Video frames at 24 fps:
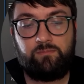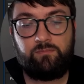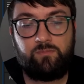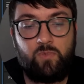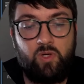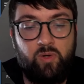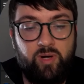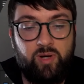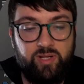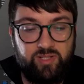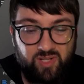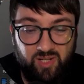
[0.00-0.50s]
All
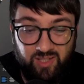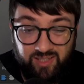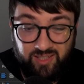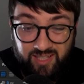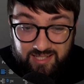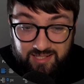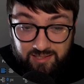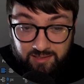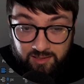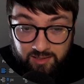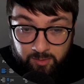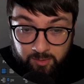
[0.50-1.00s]
right, so it gets
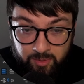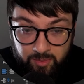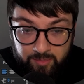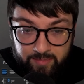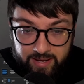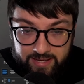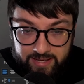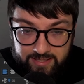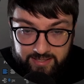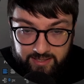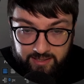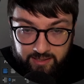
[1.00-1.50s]
a little bit
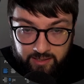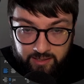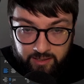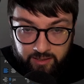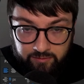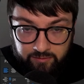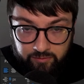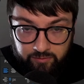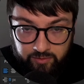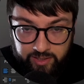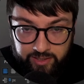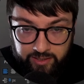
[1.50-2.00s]
messy there
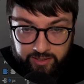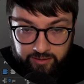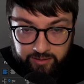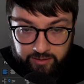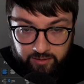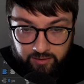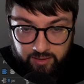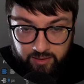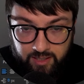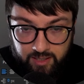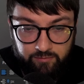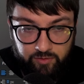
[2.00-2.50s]
for any
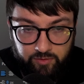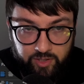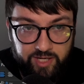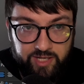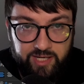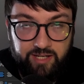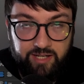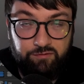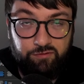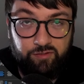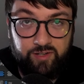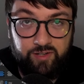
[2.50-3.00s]

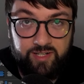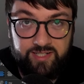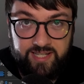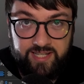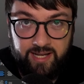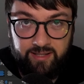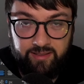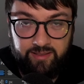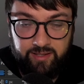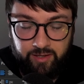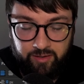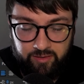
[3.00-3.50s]
neat freaks
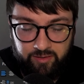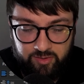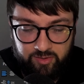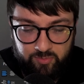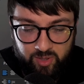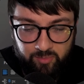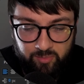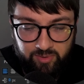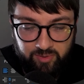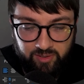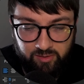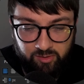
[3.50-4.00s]
out there. This
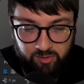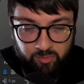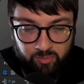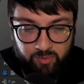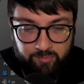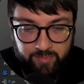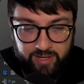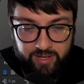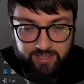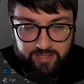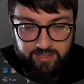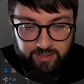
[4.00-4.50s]
might be a little bit
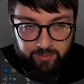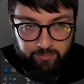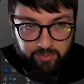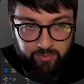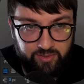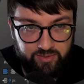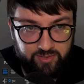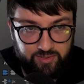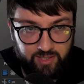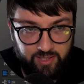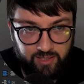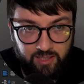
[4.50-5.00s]
messy
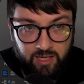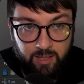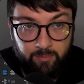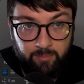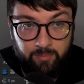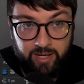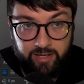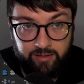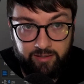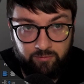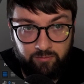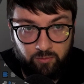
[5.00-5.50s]
because they come
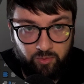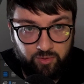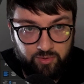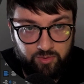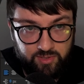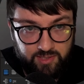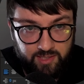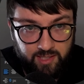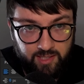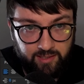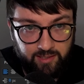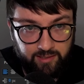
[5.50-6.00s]
out of order
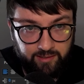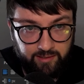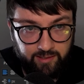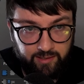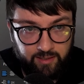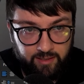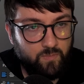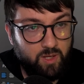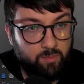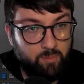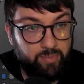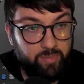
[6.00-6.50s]
slightly
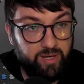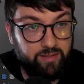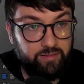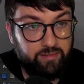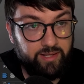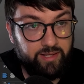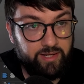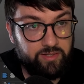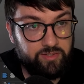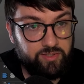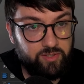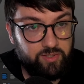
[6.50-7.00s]
there. But
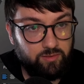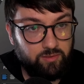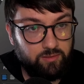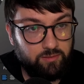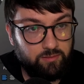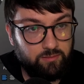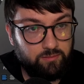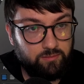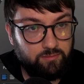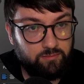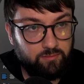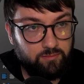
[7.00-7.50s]
there's your
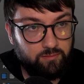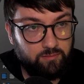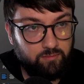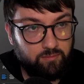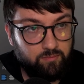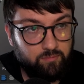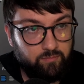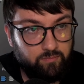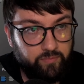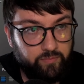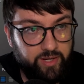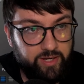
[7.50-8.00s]
little
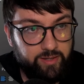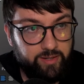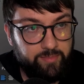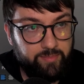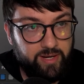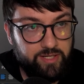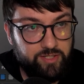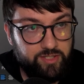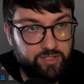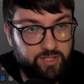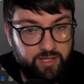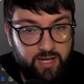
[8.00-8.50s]

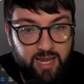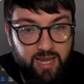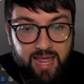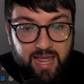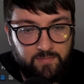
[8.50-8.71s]
animation.